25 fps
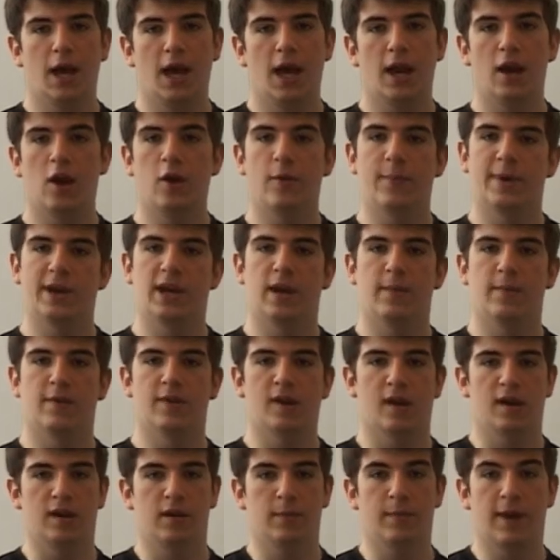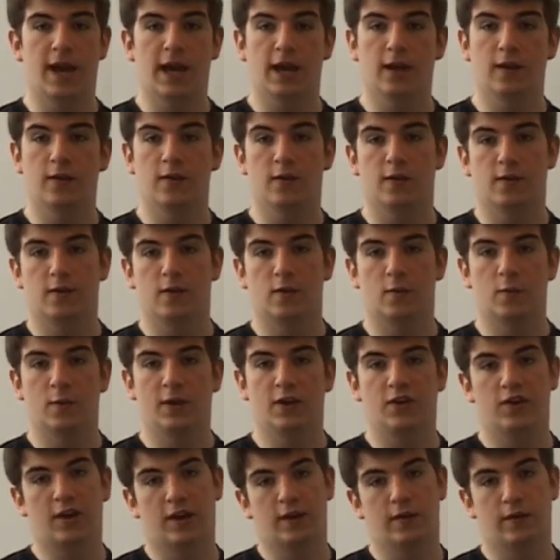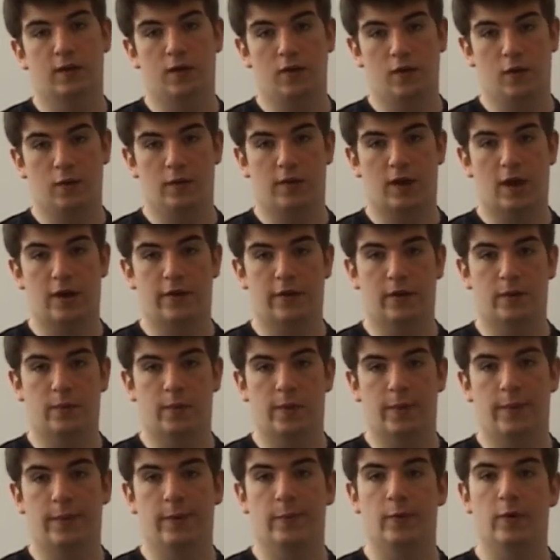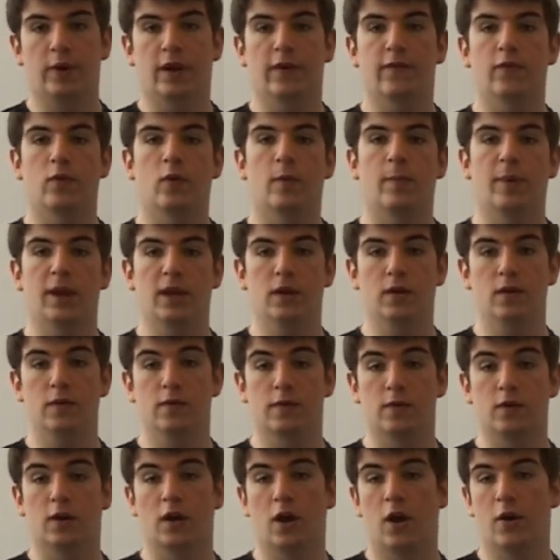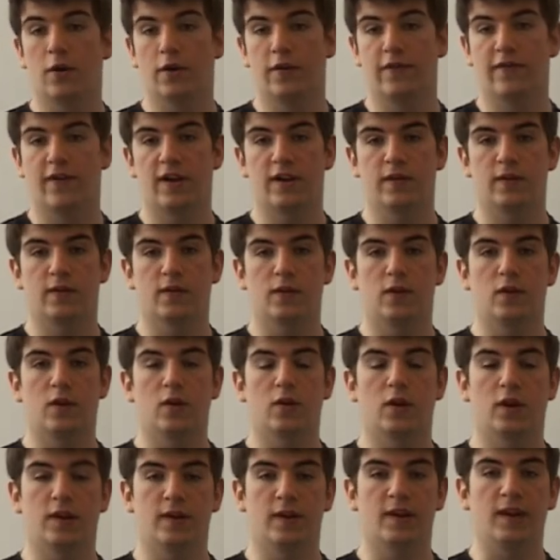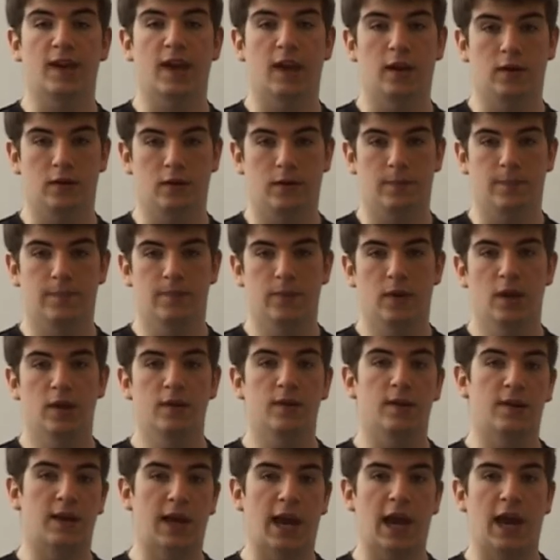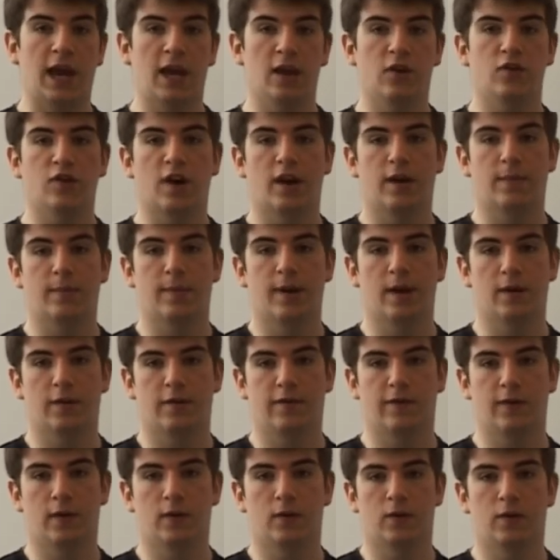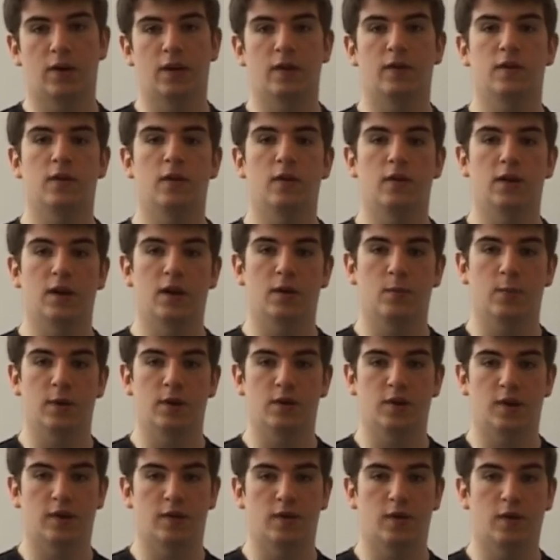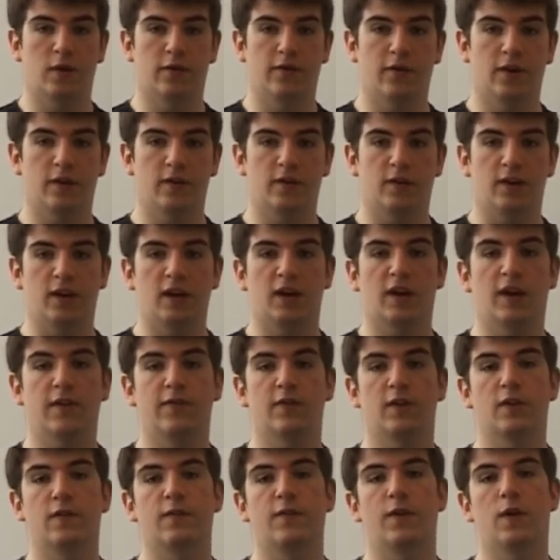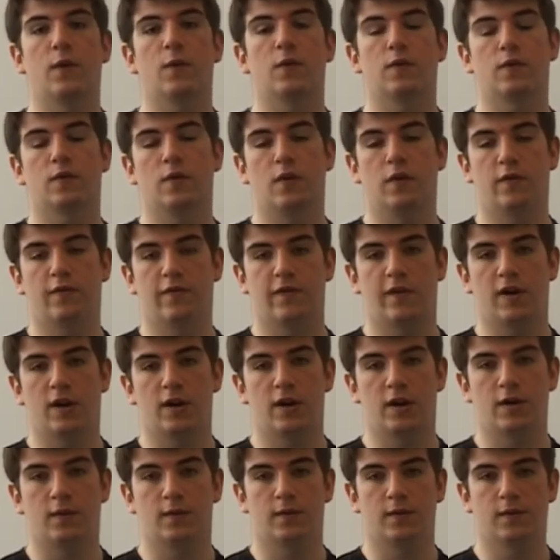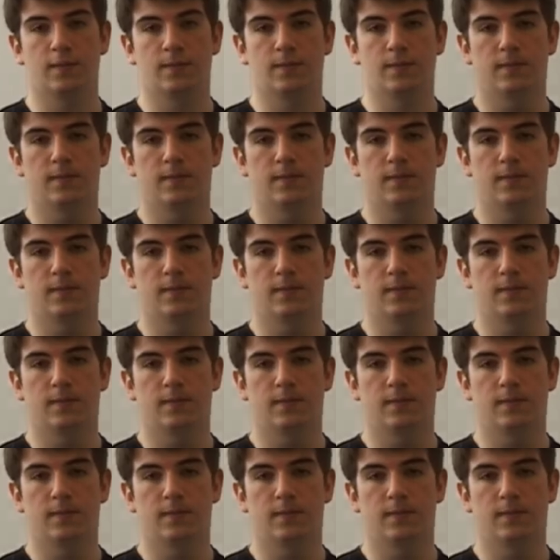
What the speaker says: Hello, my name is Andy Mack and this is the Winchester News Hour, where we will give you opinions on current events in the United Kingdom. Today, Jack Mansfield, a student at Winchester University, gives his view on student finance.